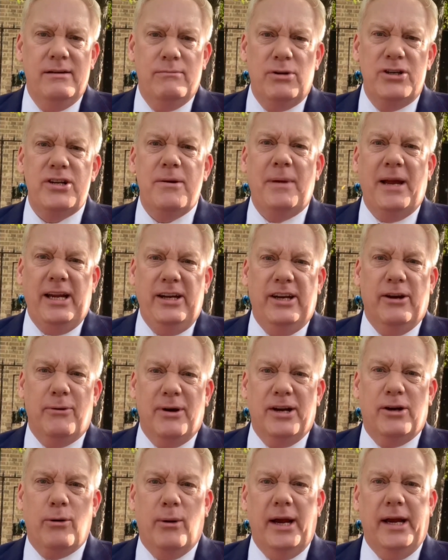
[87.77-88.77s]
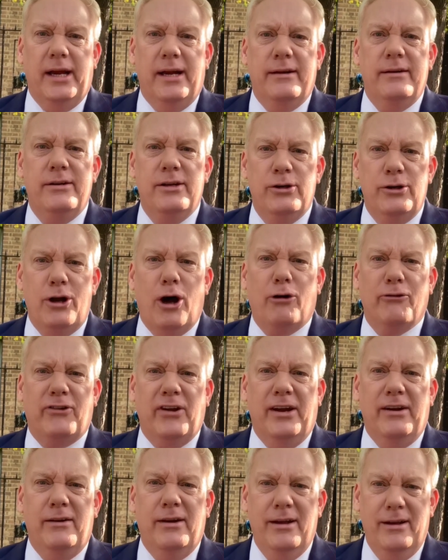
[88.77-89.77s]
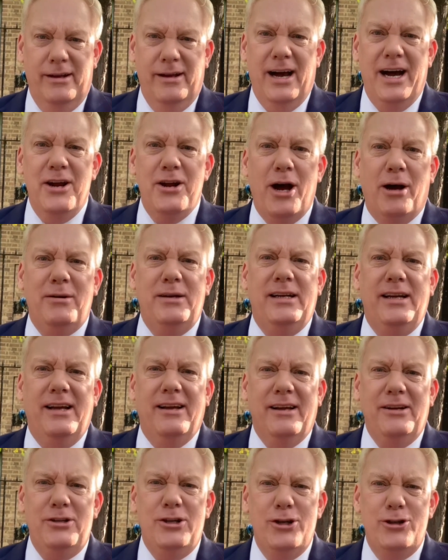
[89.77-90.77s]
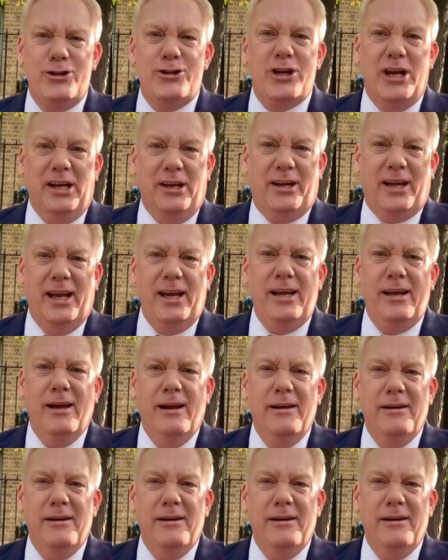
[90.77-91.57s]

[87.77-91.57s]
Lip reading: What do you mean you're agreeing, nodding? I know, cheeky.